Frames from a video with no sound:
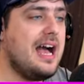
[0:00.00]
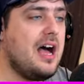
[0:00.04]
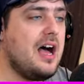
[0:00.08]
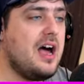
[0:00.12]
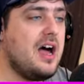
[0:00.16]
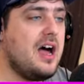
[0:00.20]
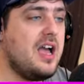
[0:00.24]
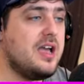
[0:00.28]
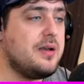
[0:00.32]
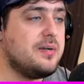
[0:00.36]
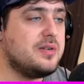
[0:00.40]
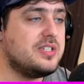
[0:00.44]

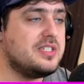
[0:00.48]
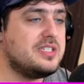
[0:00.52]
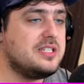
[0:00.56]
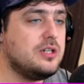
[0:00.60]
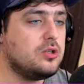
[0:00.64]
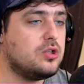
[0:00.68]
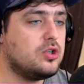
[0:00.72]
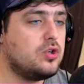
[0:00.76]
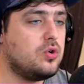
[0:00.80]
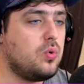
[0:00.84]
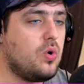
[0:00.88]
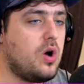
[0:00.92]
Uh, it was
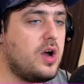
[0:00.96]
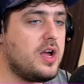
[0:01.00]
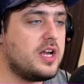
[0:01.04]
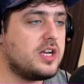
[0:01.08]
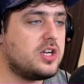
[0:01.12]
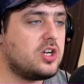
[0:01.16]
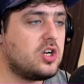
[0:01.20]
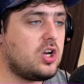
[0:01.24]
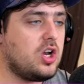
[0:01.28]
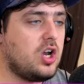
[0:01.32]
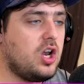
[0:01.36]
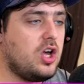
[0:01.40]
still quite a
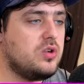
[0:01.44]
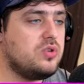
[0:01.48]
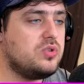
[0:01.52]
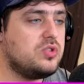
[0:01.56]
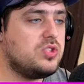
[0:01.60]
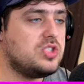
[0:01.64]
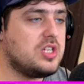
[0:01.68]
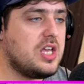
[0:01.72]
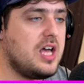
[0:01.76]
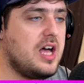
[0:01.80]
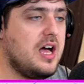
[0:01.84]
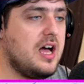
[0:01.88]

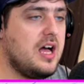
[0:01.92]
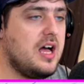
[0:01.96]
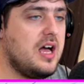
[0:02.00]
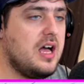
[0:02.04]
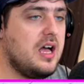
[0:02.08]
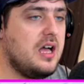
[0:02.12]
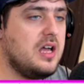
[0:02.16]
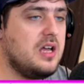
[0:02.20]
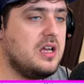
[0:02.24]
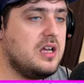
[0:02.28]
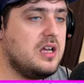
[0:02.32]
close. Uh,